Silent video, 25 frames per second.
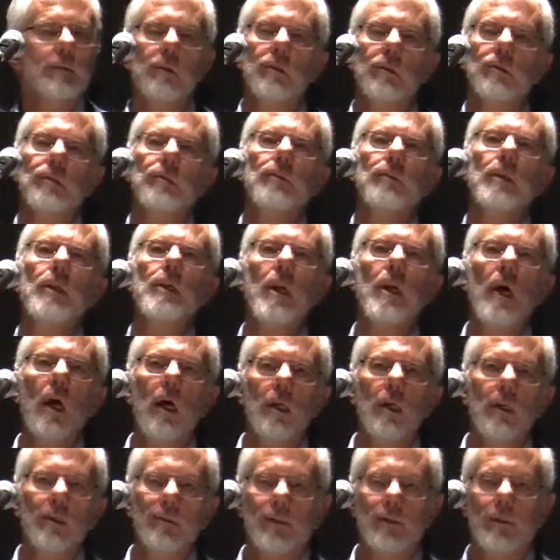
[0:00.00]
What do we
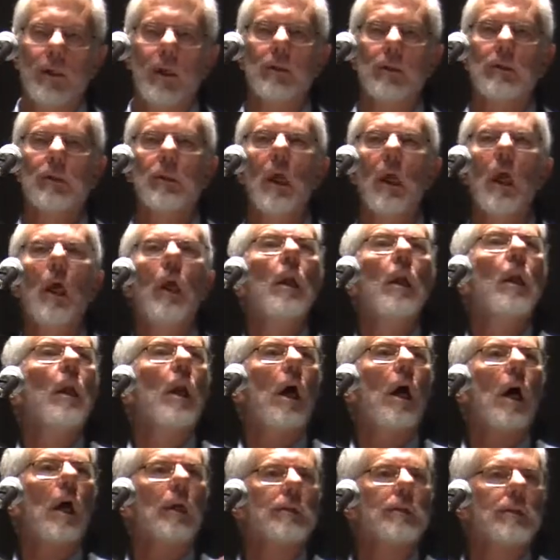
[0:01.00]
know of such
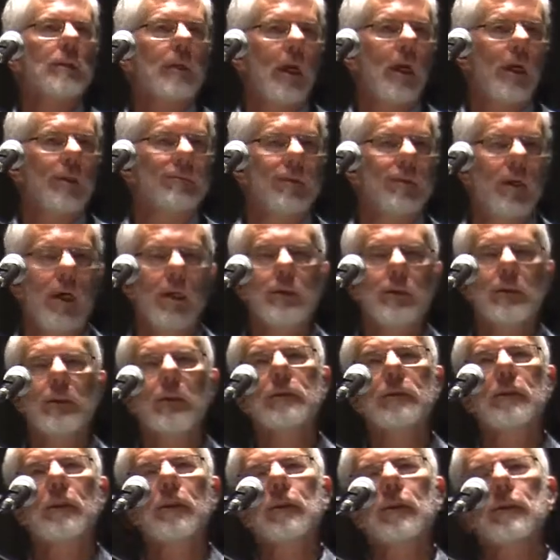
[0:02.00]
large-scale
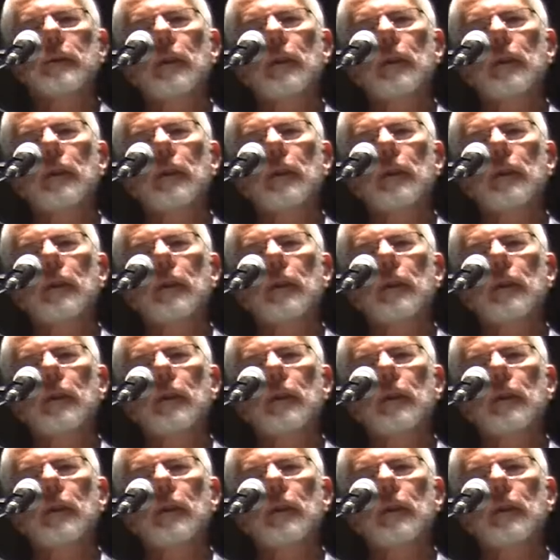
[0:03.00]
processes?